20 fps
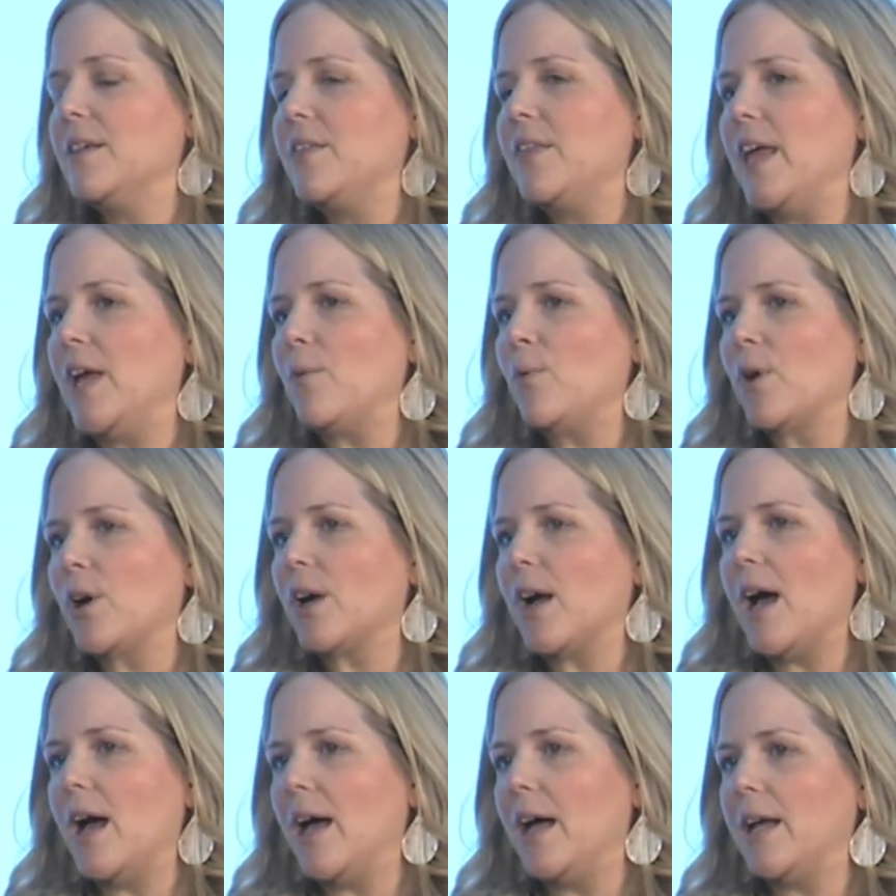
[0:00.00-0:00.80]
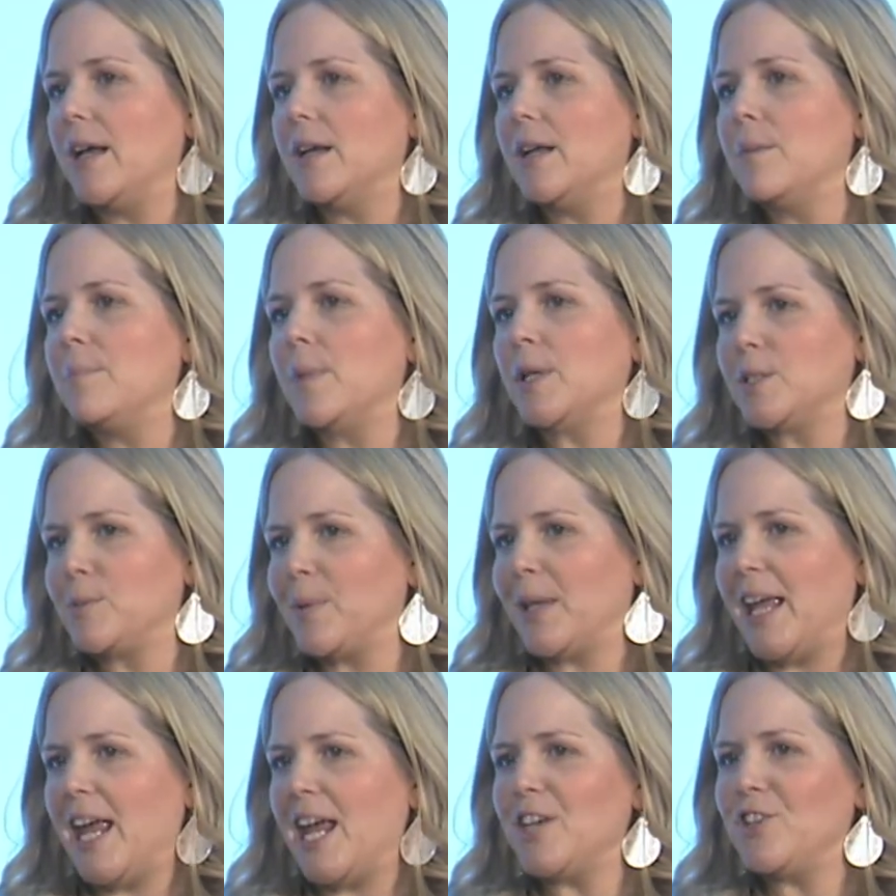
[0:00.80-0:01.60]
they work on
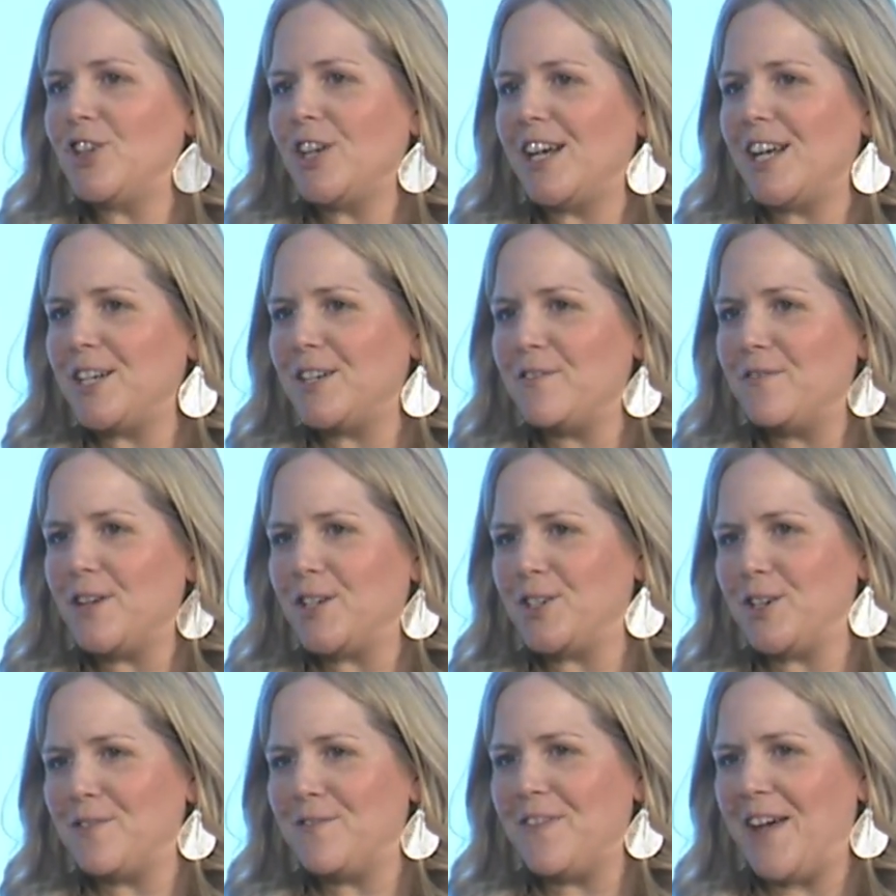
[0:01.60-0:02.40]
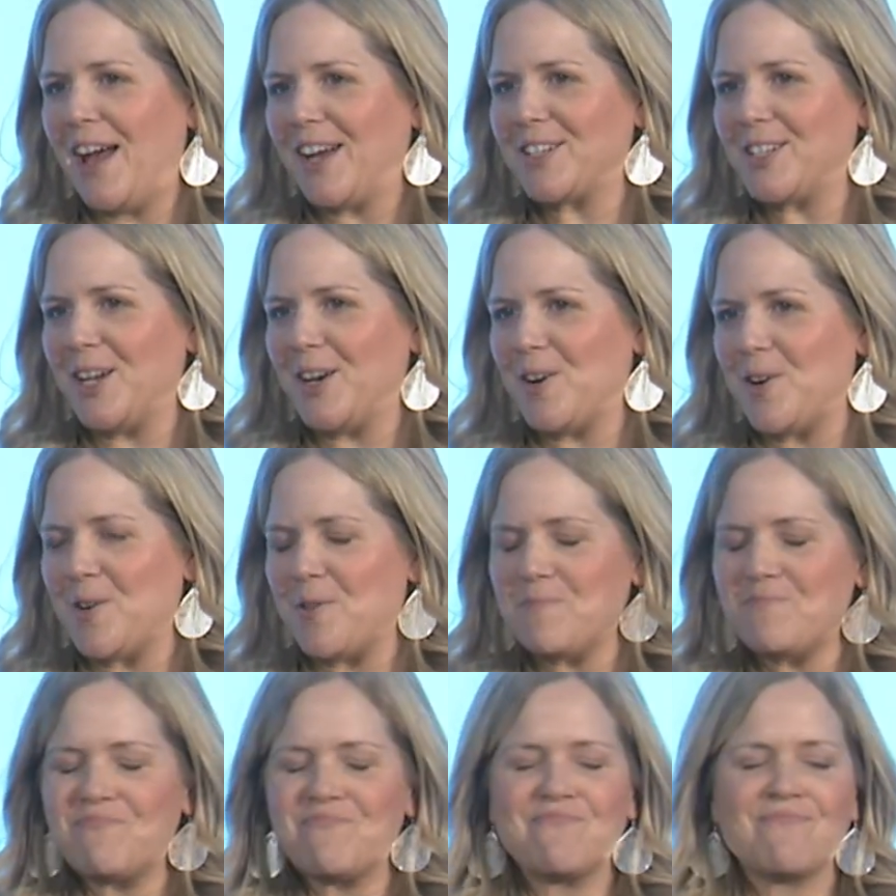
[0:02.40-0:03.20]
multiplication and division facts at home.